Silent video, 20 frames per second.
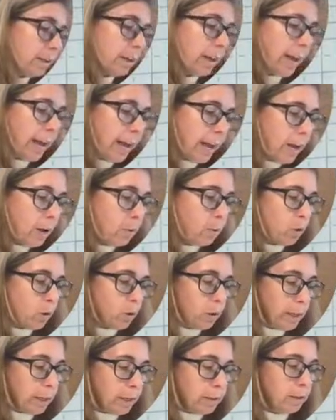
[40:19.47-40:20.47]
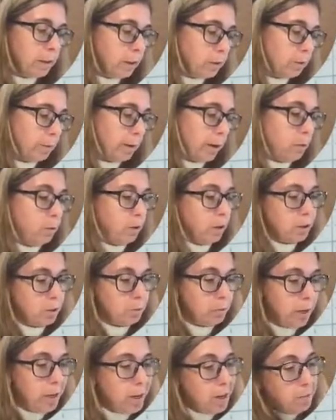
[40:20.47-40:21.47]
hey, we're only going to deliver mail once a
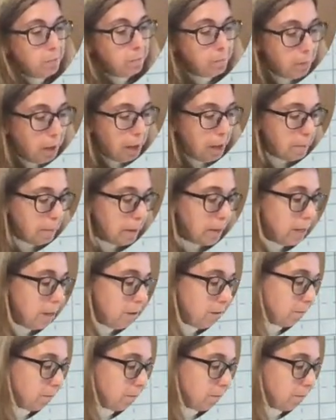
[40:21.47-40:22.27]
week? Maybe,